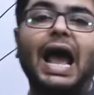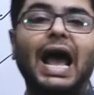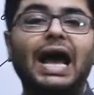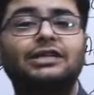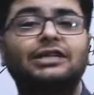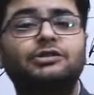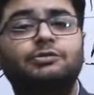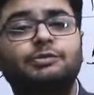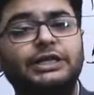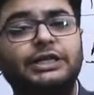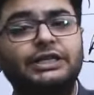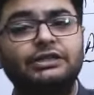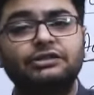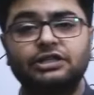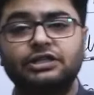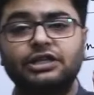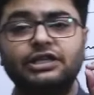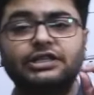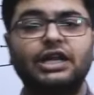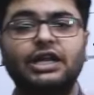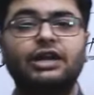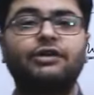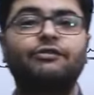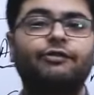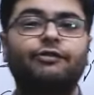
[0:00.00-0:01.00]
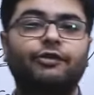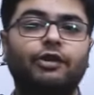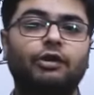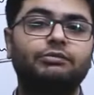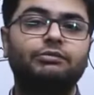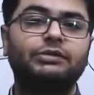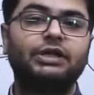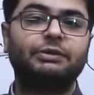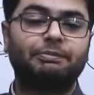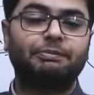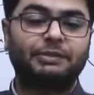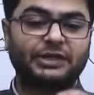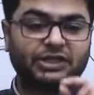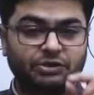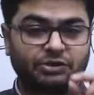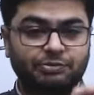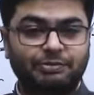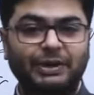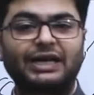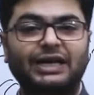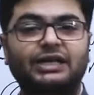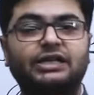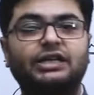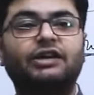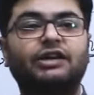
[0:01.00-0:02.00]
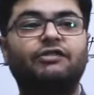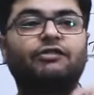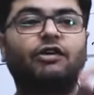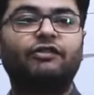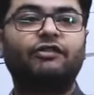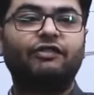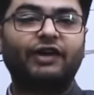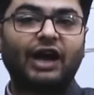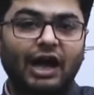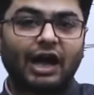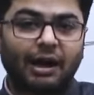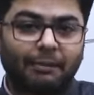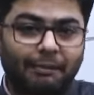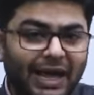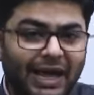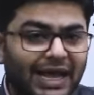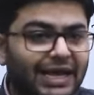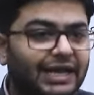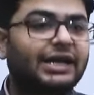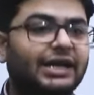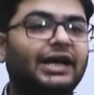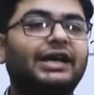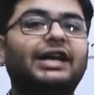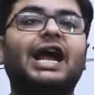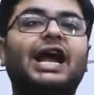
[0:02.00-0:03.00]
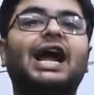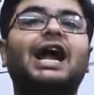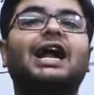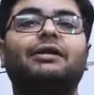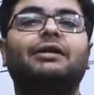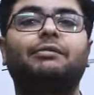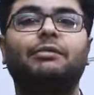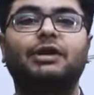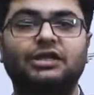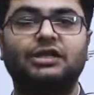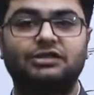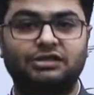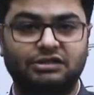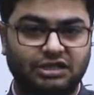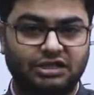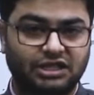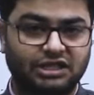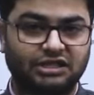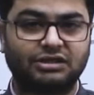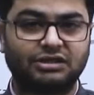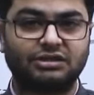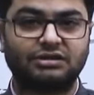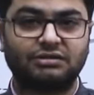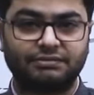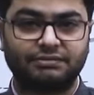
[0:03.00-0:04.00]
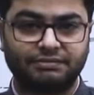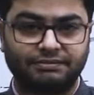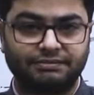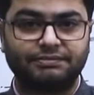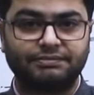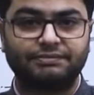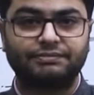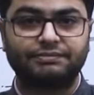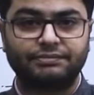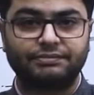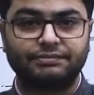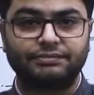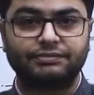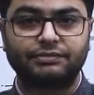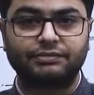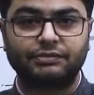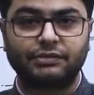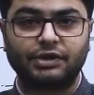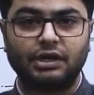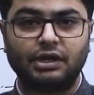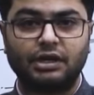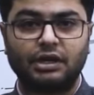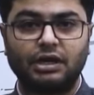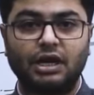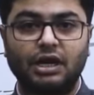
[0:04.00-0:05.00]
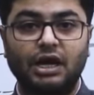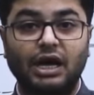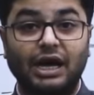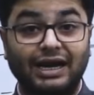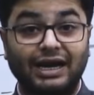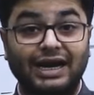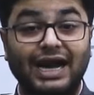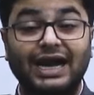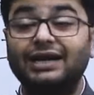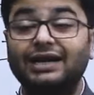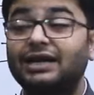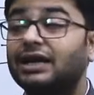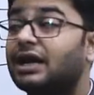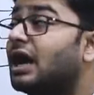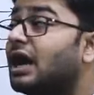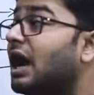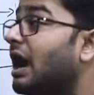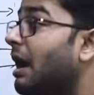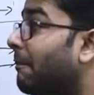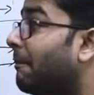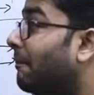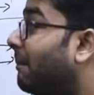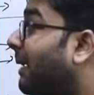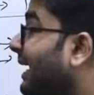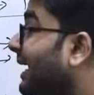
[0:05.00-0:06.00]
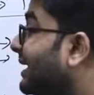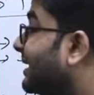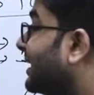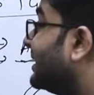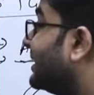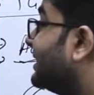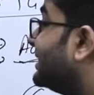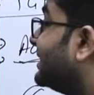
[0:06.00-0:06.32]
has been written from the perspective of American administration. Right, but